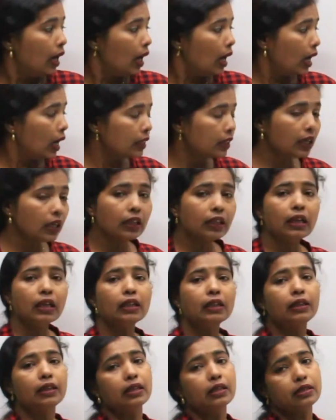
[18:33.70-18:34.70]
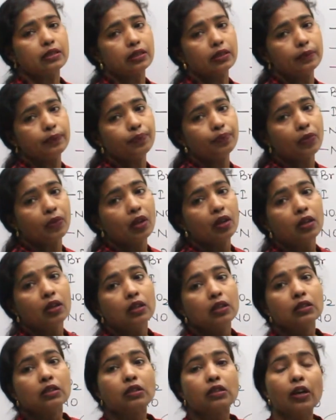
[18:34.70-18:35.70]
Other than this,
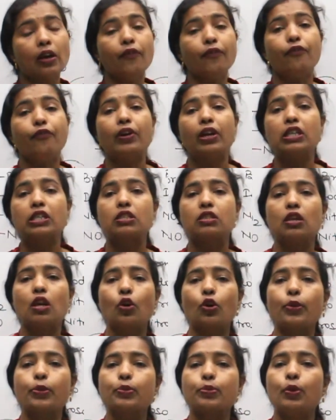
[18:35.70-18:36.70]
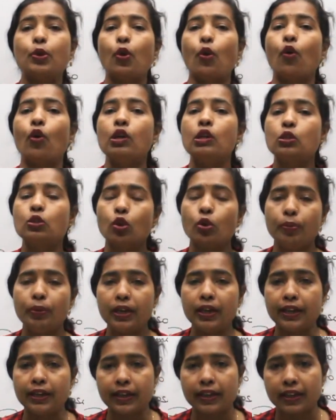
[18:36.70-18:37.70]
some functional groups may also
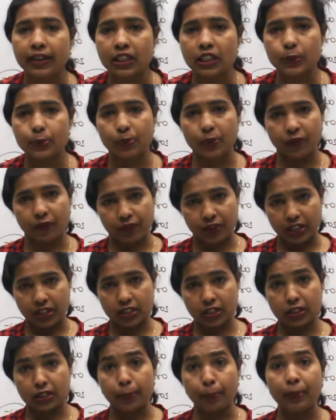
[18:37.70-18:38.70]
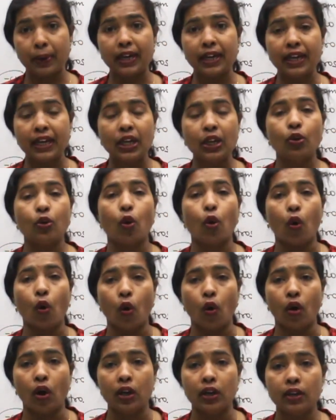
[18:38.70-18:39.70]
be written as prefix depending
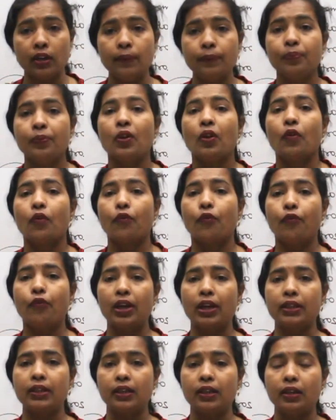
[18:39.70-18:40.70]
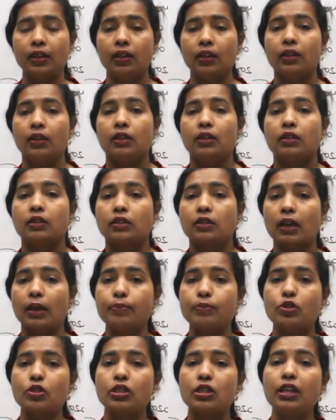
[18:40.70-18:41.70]
on whether
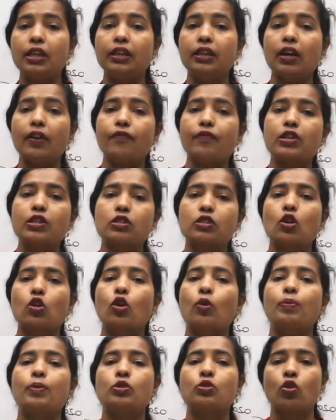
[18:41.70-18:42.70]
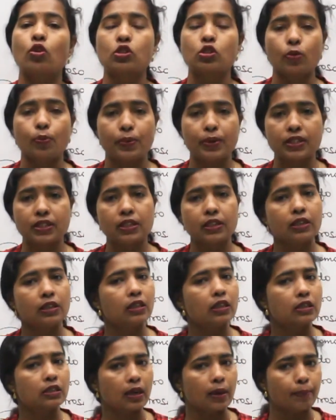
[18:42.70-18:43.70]
some senior functional group is also present in
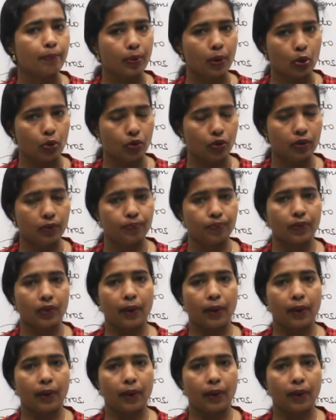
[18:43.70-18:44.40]
this compound.